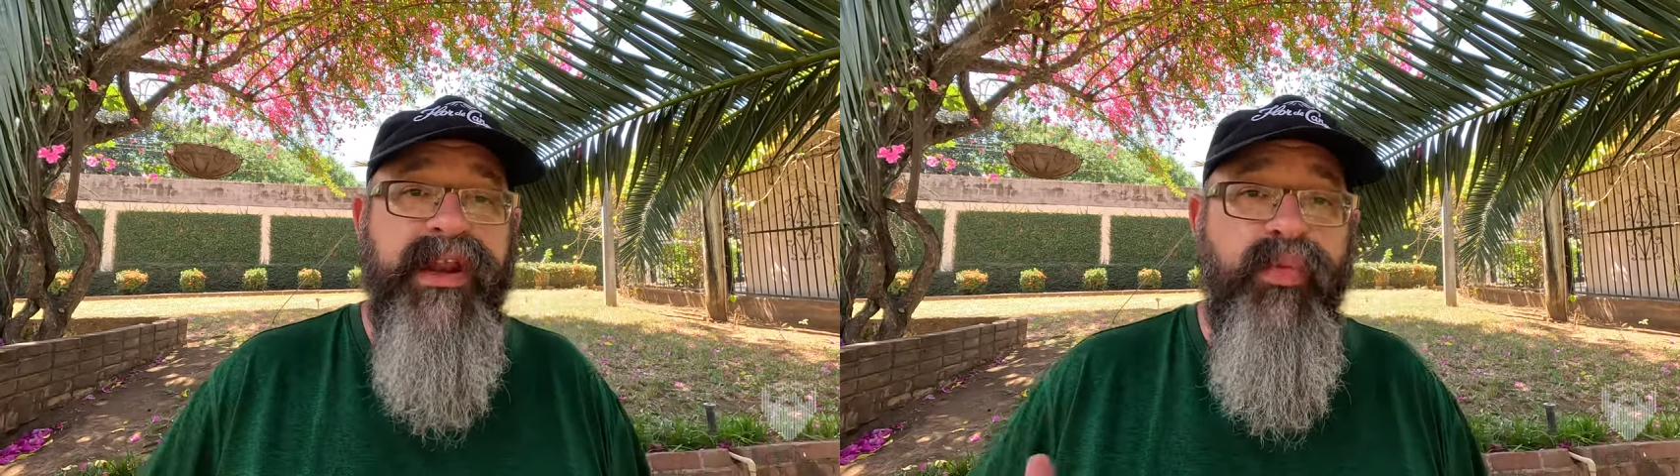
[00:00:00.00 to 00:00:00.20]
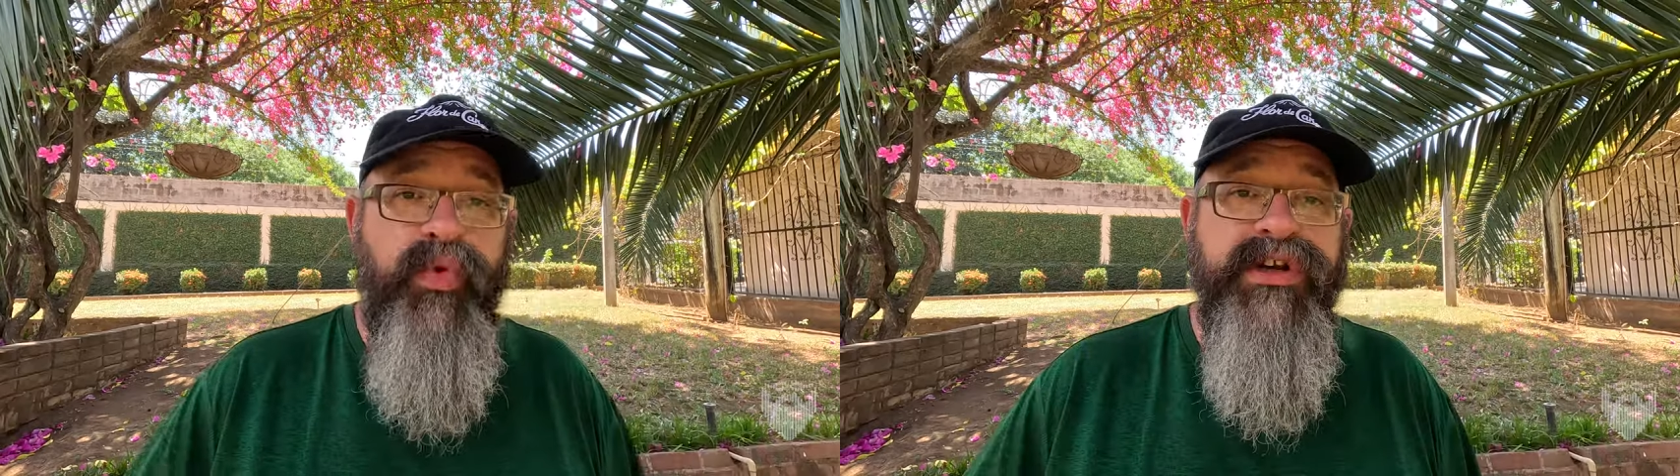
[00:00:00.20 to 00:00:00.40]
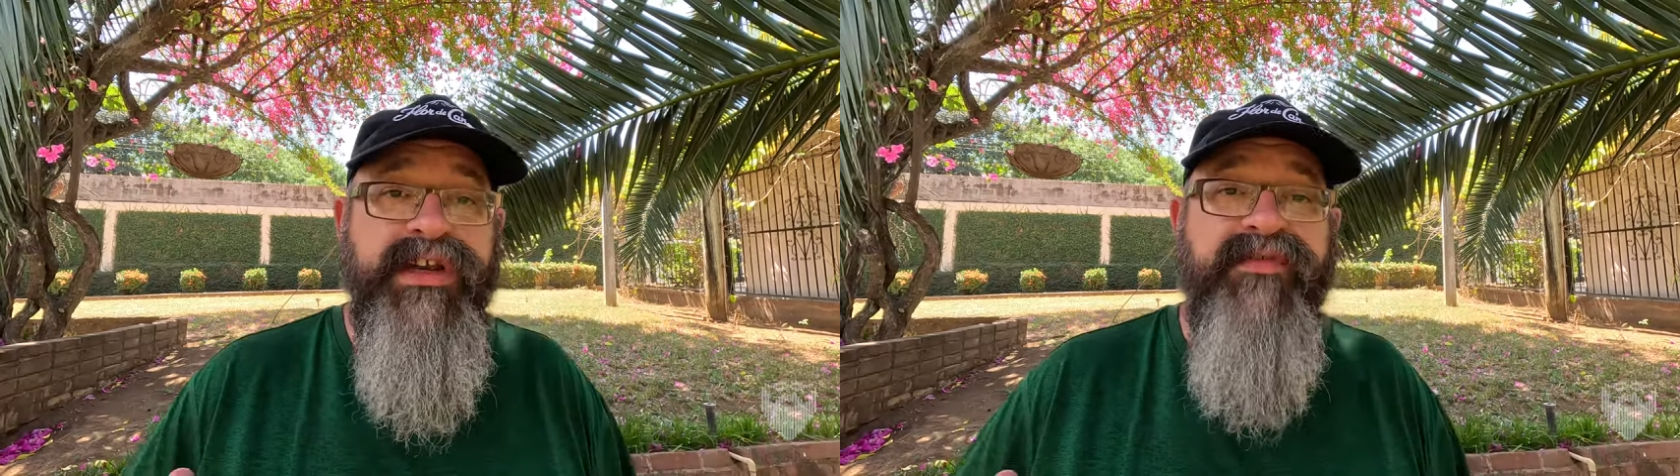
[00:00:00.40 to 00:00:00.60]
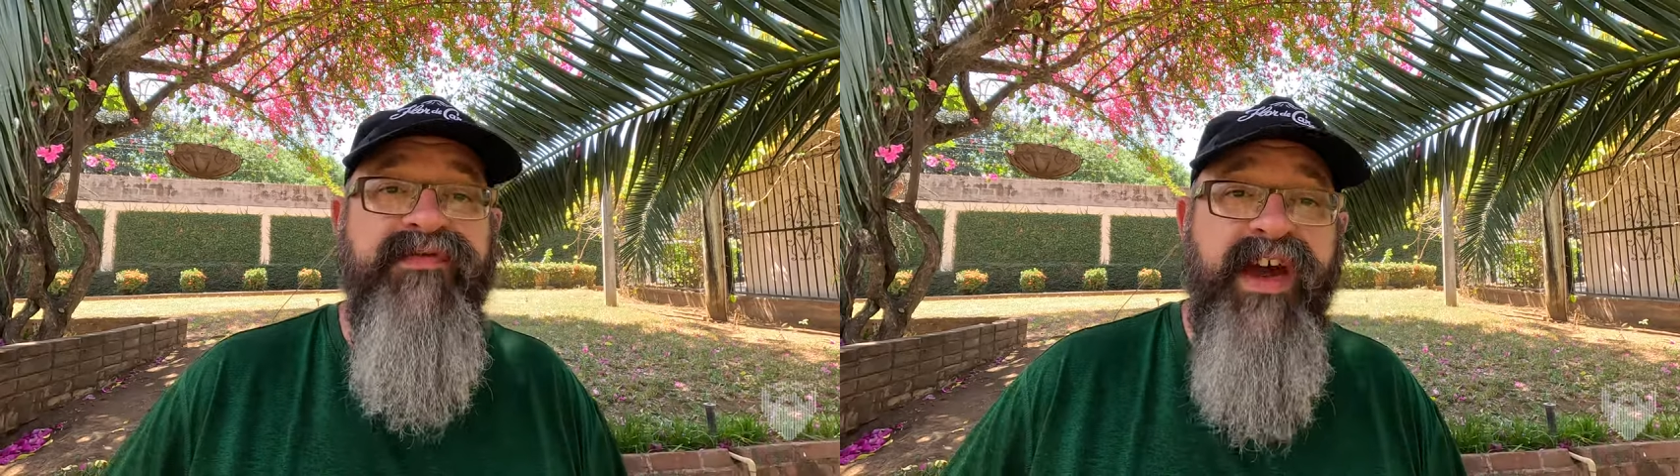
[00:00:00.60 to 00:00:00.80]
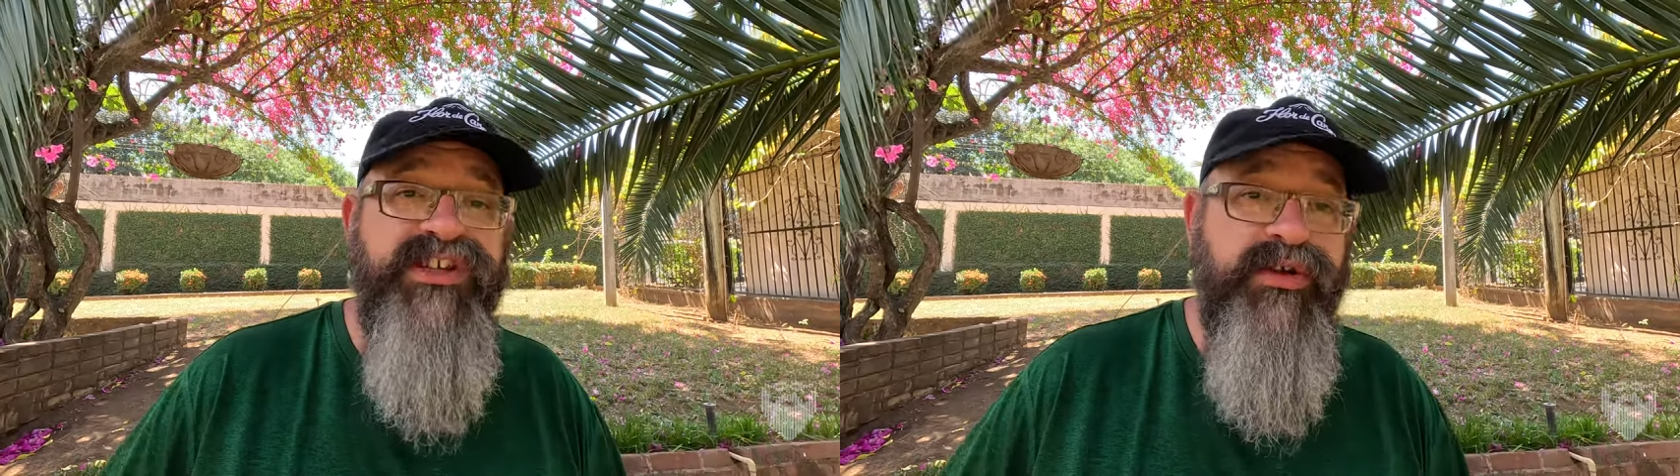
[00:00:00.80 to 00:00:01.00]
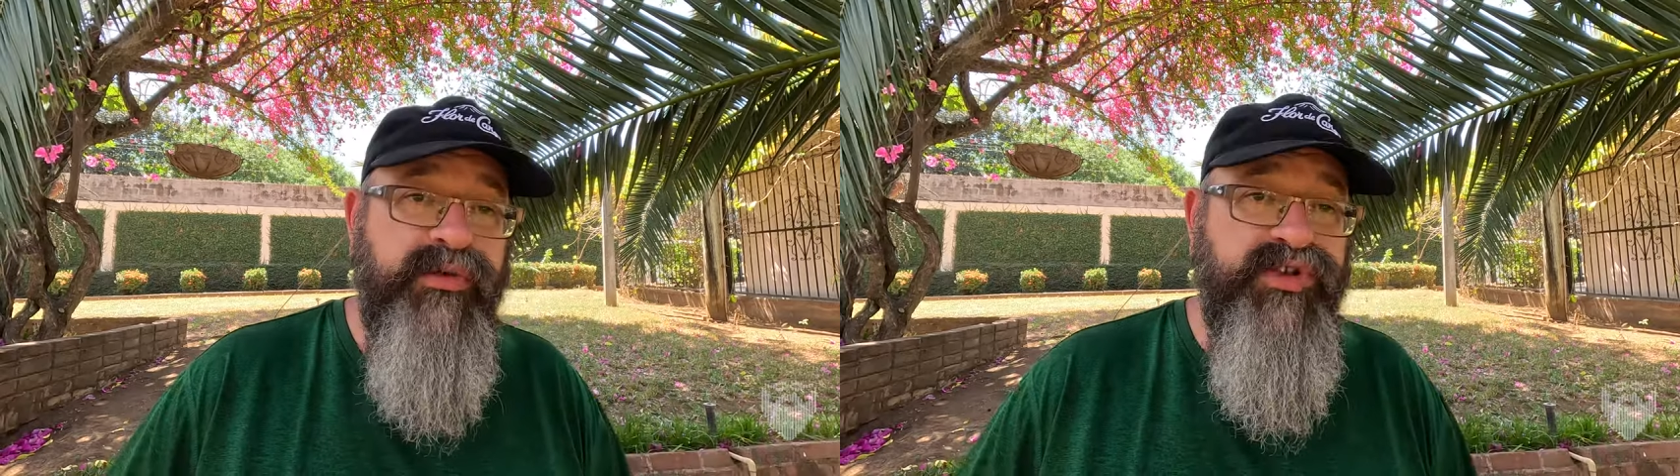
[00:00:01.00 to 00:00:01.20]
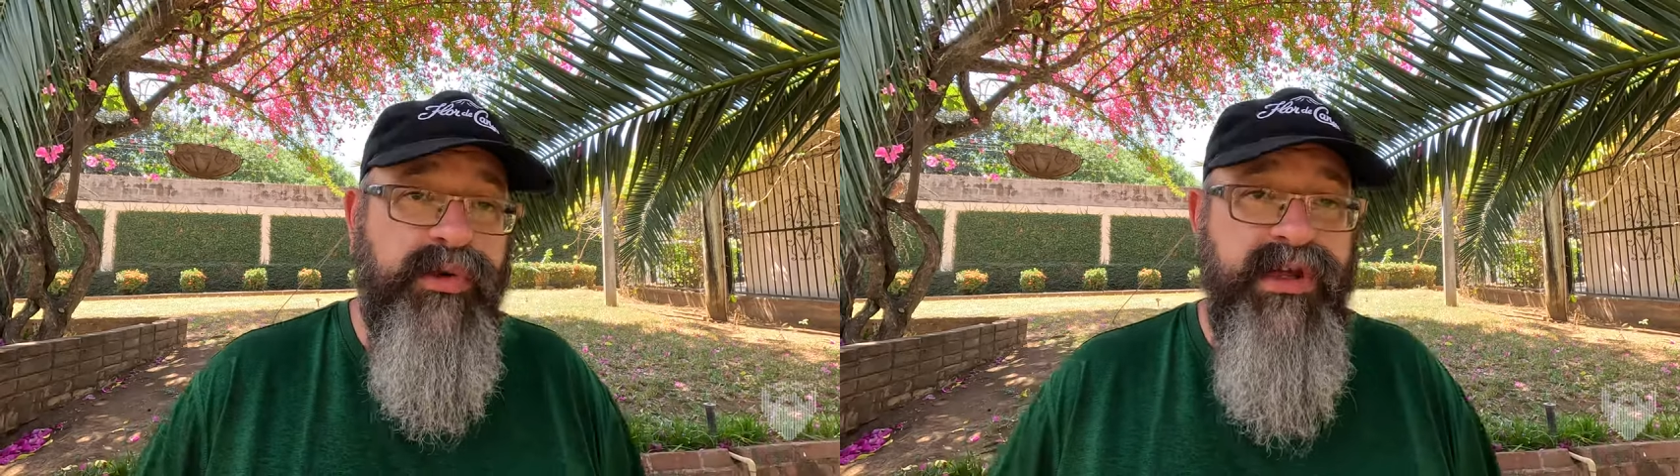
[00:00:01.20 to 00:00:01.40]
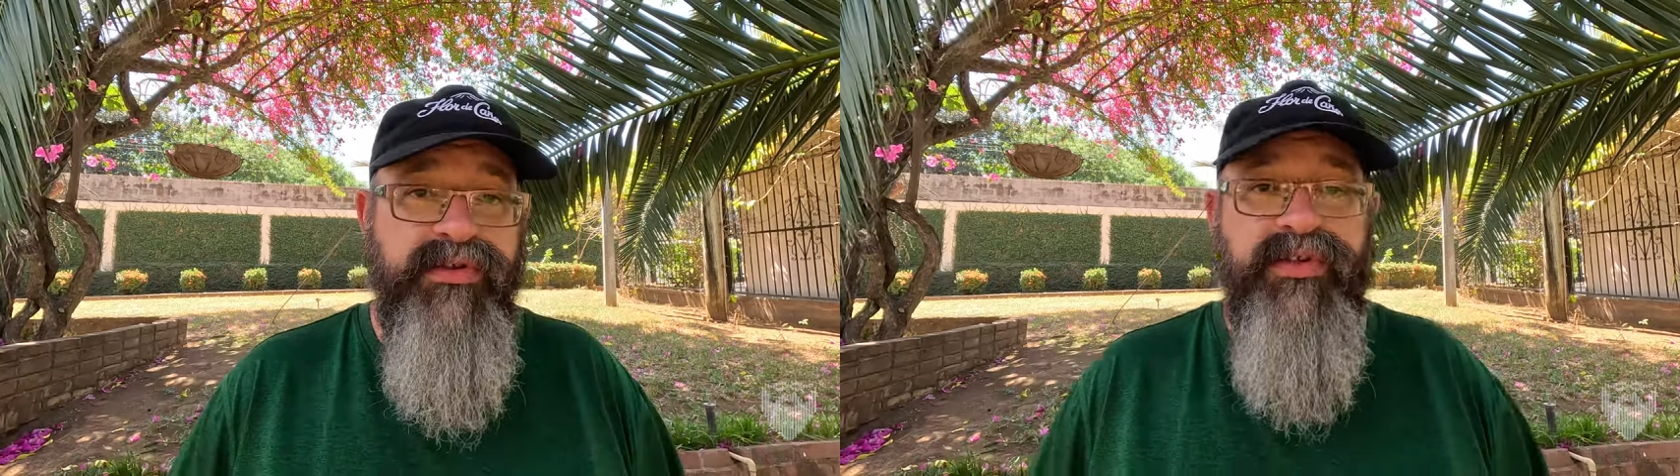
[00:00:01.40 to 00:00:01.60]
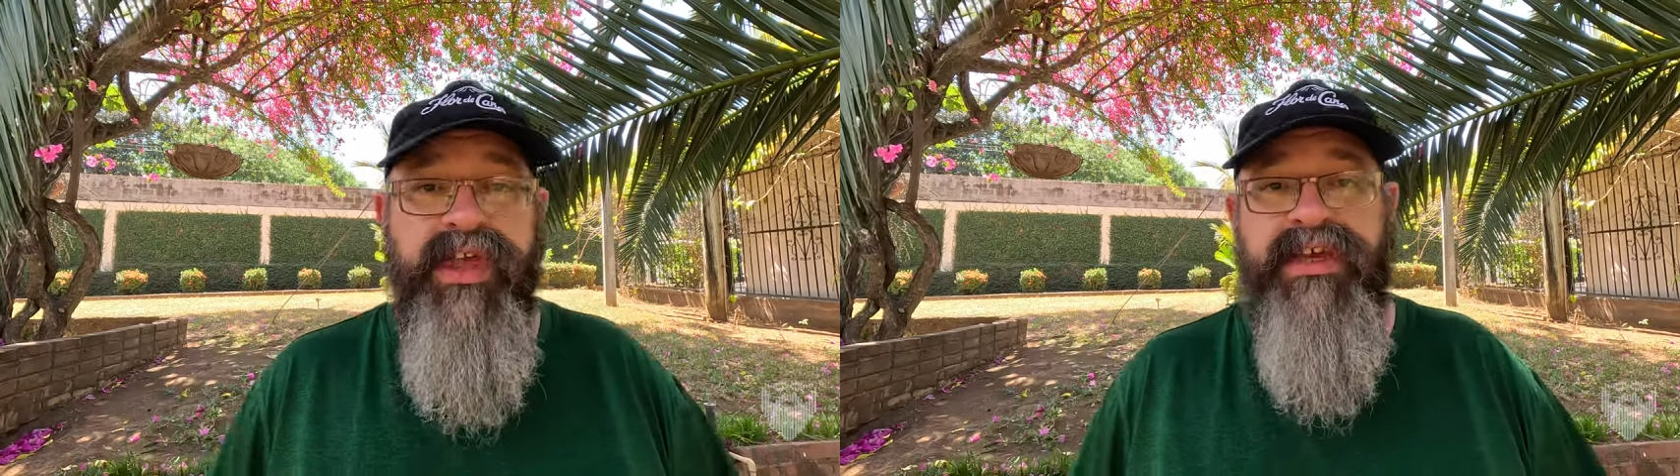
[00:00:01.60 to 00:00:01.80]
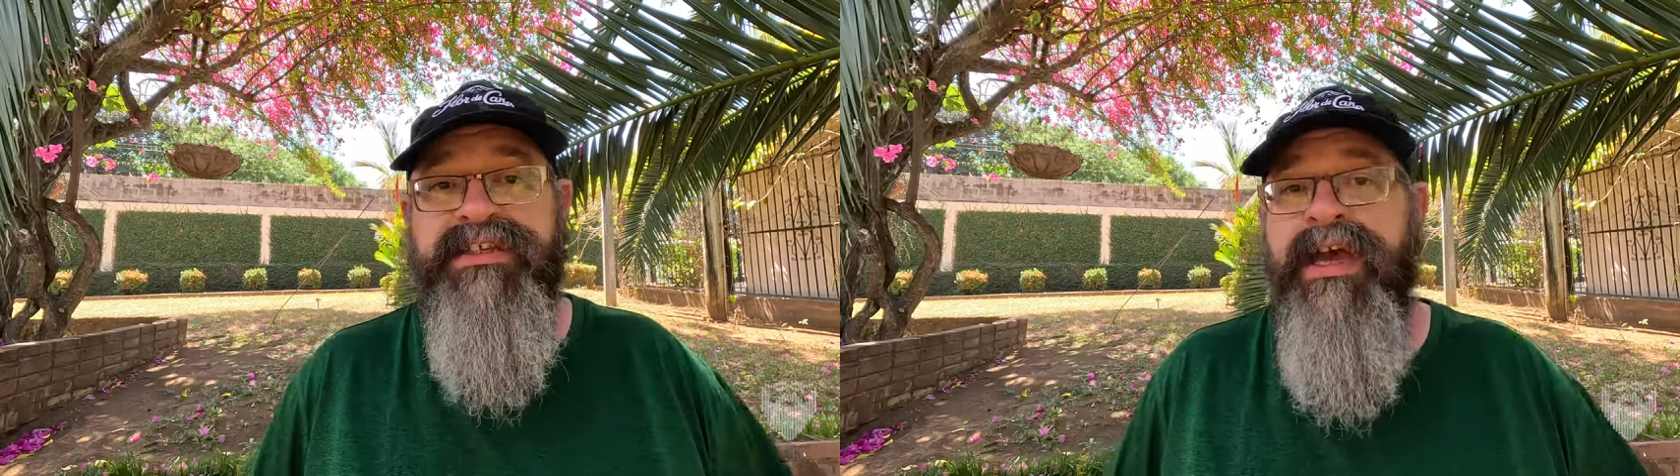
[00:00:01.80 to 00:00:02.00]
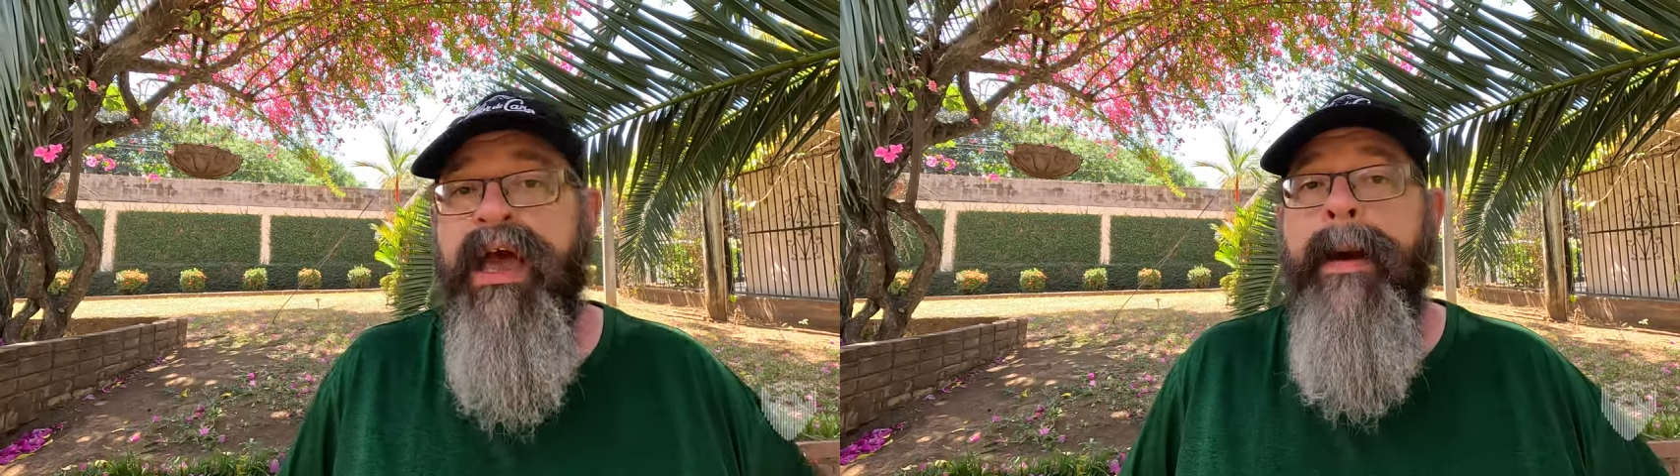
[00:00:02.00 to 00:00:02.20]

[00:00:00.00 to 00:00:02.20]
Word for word: that it wouldn't eventually resort to other things,